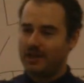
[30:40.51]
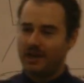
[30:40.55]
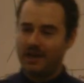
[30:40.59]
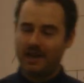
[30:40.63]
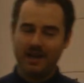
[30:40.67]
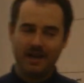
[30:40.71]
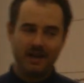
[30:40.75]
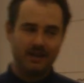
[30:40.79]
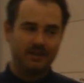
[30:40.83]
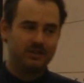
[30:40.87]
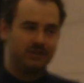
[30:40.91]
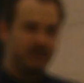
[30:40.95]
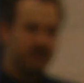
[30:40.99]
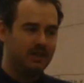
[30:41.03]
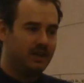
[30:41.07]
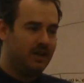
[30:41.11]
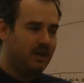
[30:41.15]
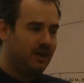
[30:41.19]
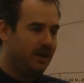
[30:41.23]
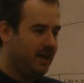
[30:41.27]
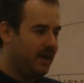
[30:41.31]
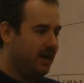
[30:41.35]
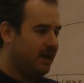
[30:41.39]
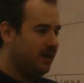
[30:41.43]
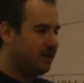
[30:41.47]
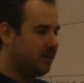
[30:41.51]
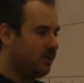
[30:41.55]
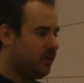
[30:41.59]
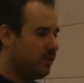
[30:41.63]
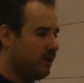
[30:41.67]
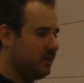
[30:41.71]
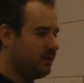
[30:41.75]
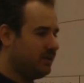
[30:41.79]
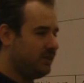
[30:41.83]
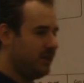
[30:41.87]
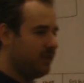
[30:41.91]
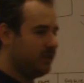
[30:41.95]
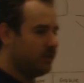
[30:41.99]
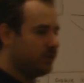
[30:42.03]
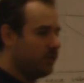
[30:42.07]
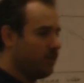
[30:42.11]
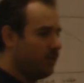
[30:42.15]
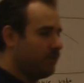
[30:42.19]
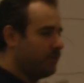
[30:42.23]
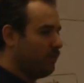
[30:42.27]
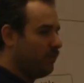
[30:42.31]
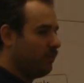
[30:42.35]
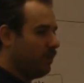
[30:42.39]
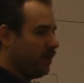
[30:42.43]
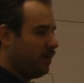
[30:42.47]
that has a cross-site scripting